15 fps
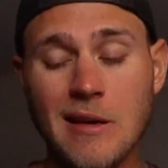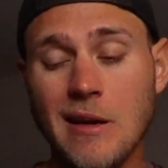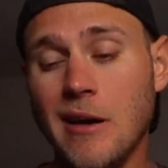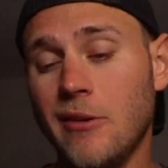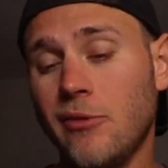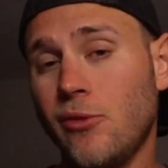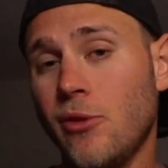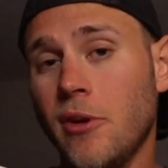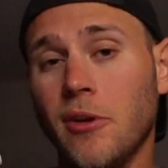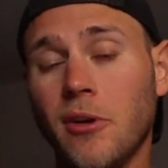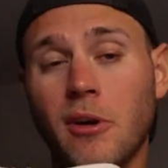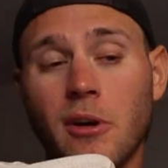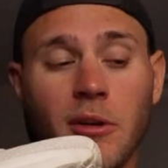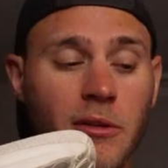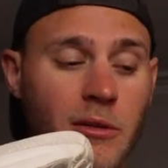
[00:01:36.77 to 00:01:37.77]
I've run
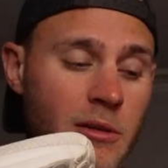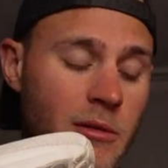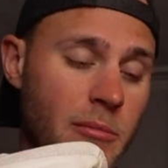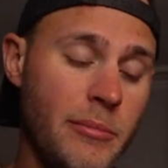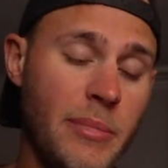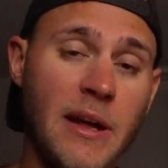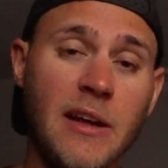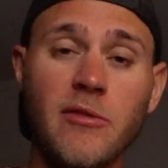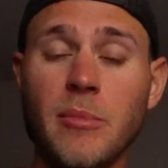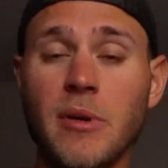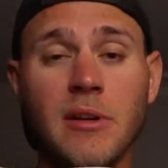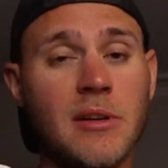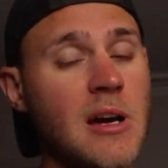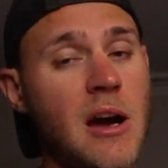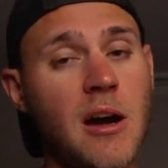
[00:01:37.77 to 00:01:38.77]
on
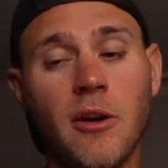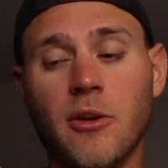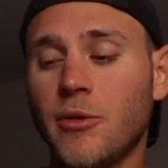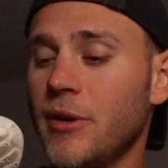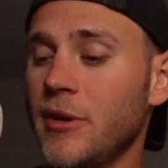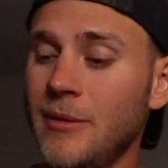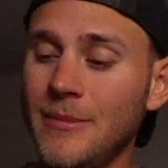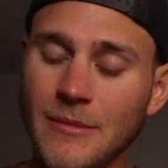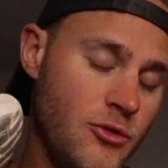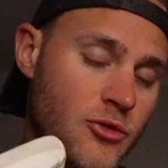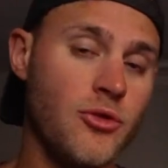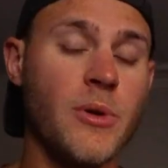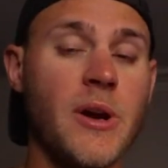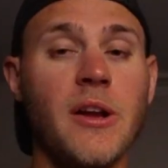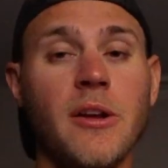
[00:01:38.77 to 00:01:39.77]
pavement, concrete,
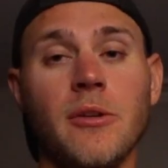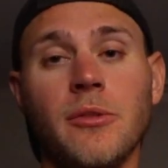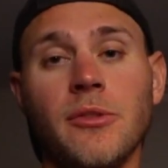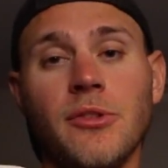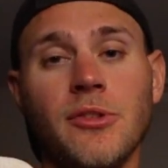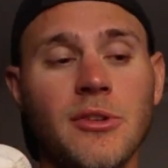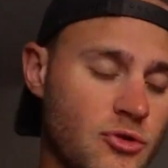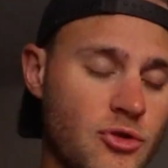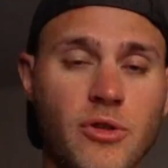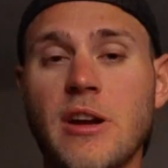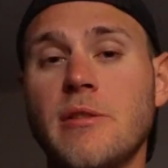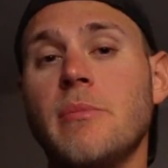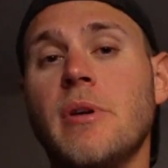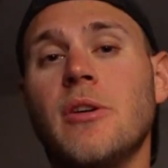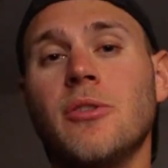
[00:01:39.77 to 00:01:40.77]
trails,
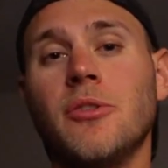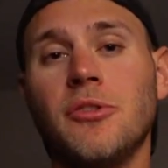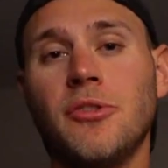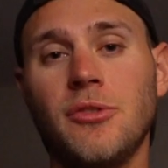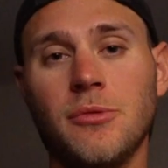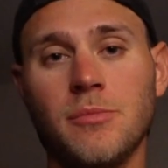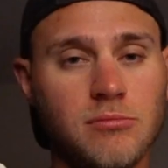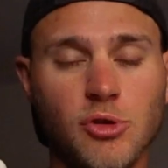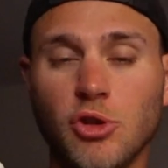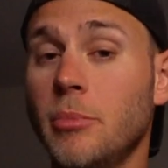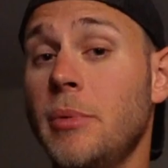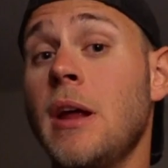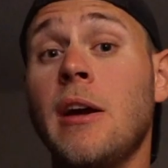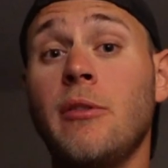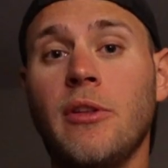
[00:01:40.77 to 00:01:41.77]
treadmills, a little
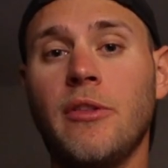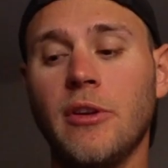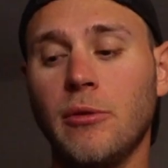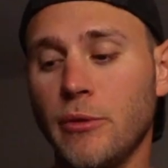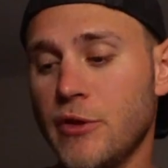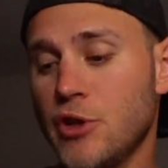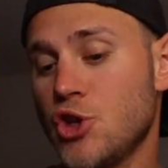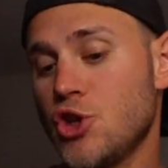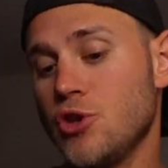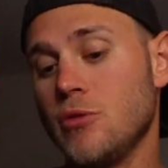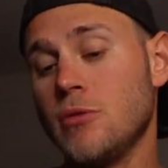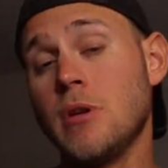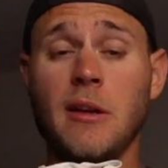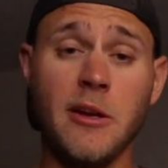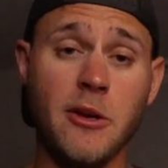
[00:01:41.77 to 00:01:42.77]
bit of everything with this shoe.
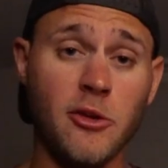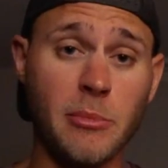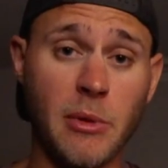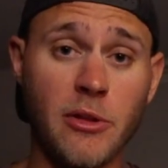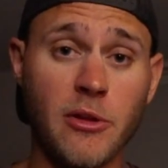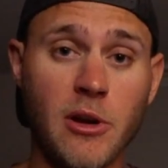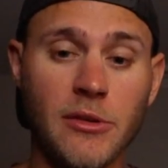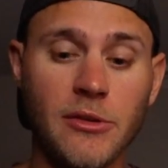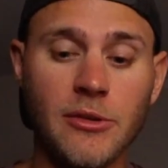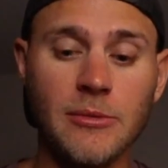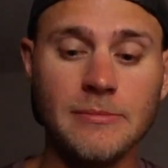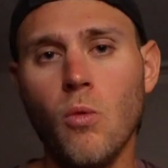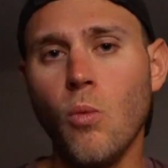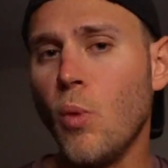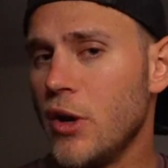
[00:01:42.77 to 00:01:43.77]
And here's my thoughts.
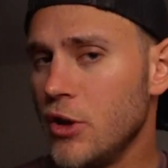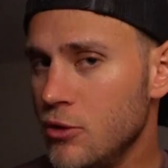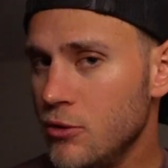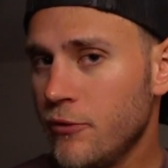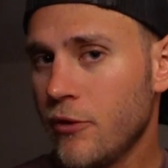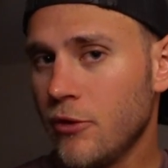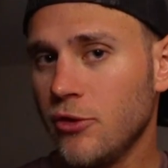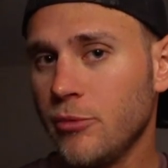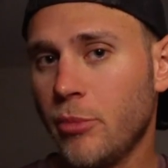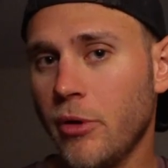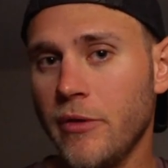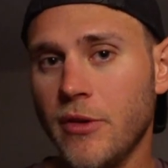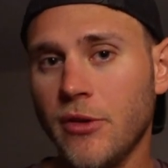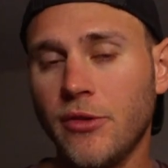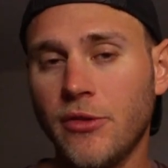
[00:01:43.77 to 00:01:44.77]
When you first
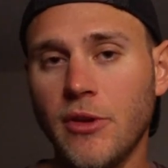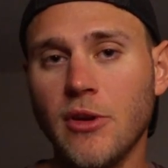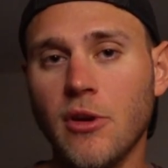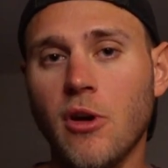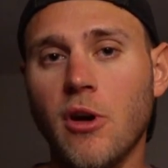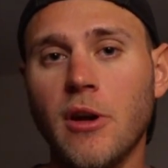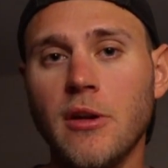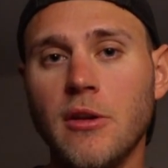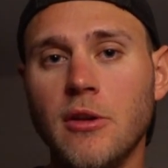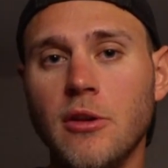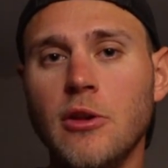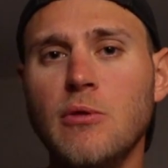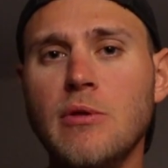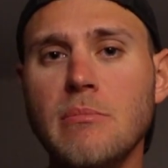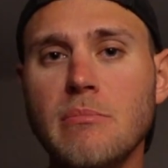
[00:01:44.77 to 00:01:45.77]
put this thing on,
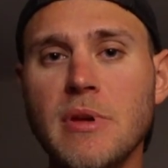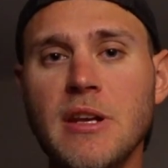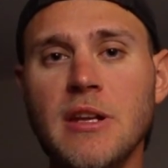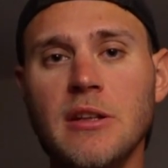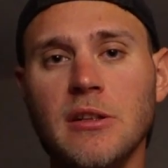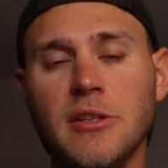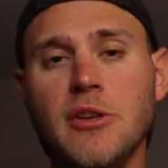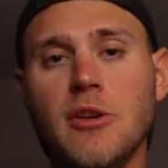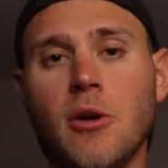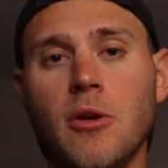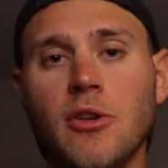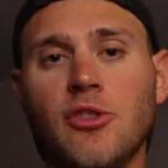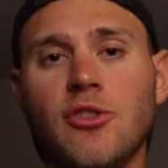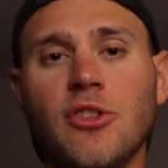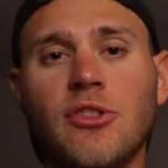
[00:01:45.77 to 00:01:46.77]
you immediately
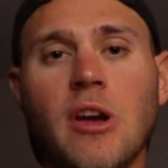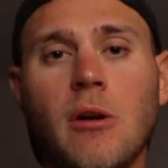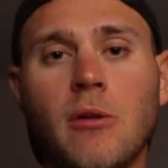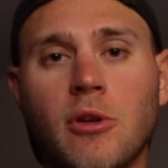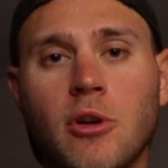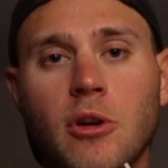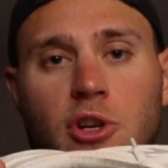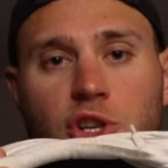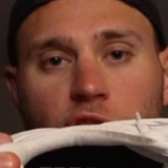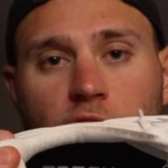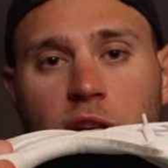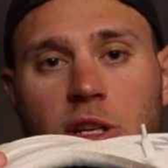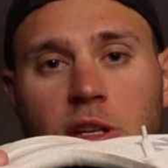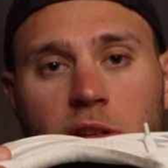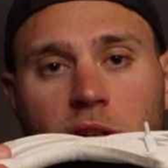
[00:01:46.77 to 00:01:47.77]
notice just how
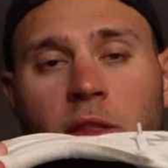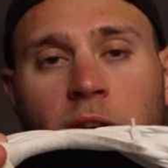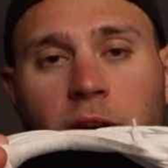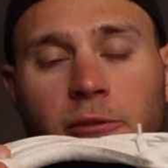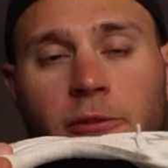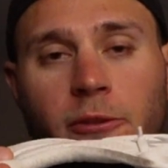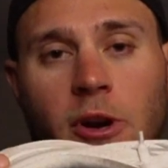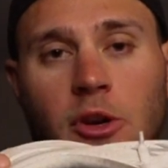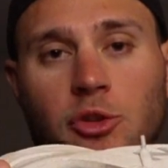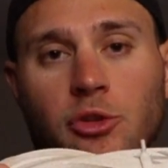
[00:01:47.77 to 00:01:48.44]
cushiony that fresh